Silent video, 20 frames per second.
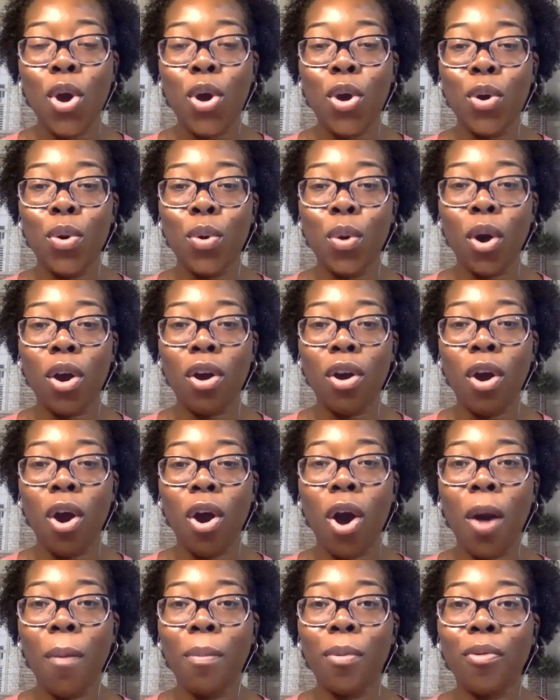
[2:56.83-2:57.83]
who are
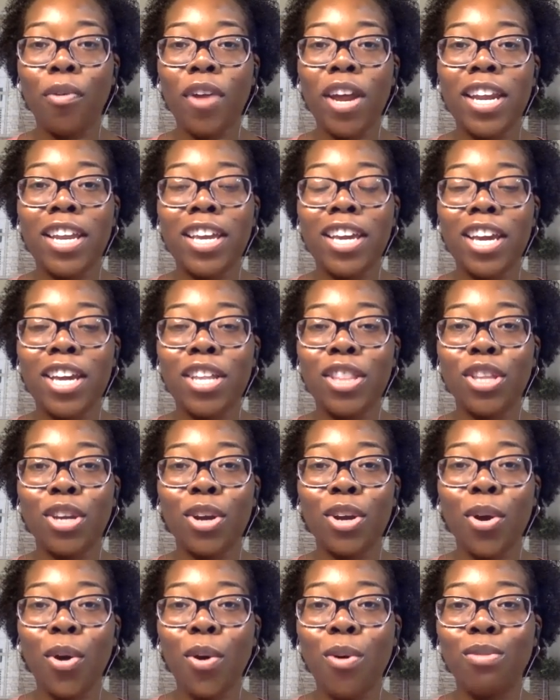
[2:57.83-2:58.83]
operating in
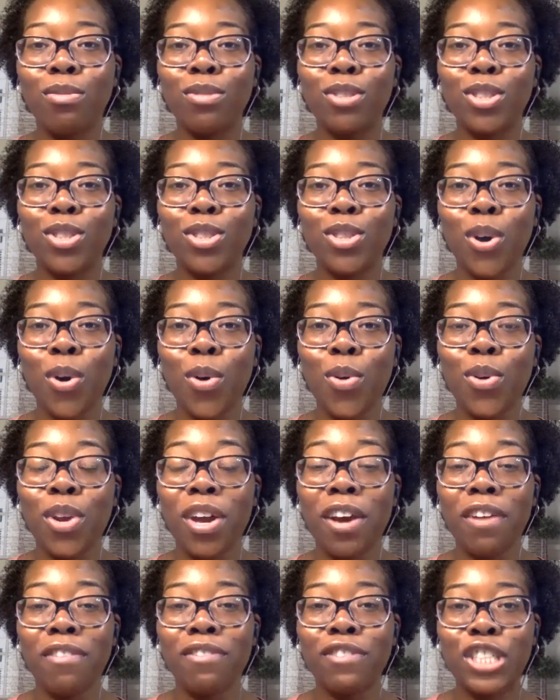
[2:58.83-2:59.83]
their own zone
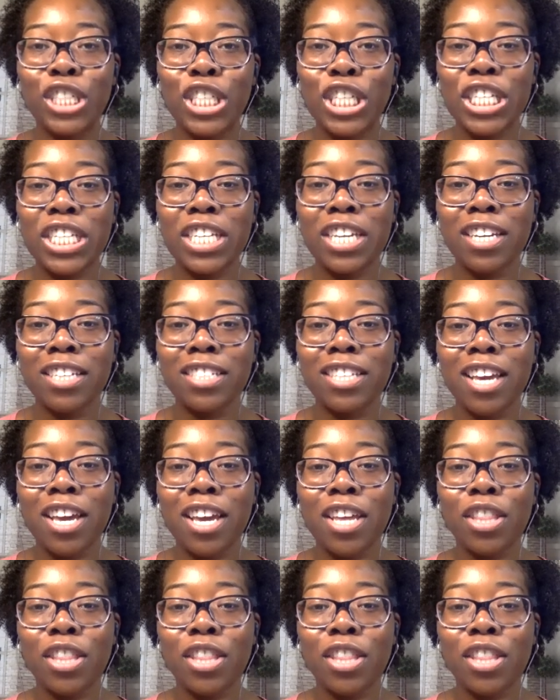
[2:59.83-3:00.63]
of genius,